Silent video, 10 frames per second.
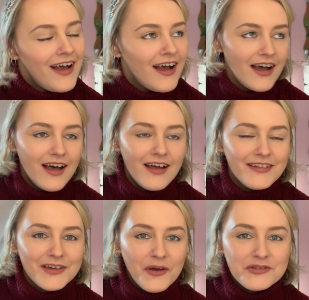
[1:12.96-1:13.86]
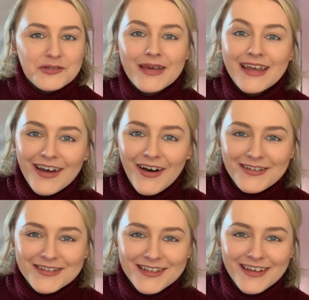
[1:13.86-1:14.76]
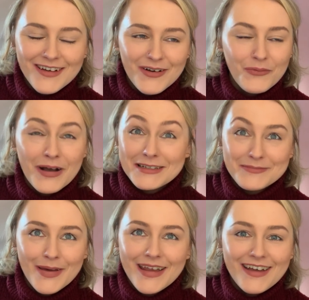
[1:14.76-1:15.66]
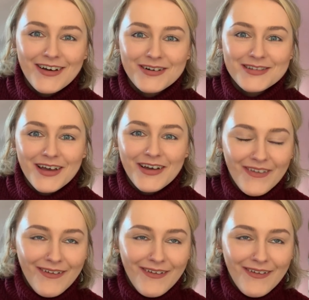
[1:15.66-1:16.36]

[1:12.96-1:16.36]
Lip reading: And going to Peacocks. Where did Peacocks go?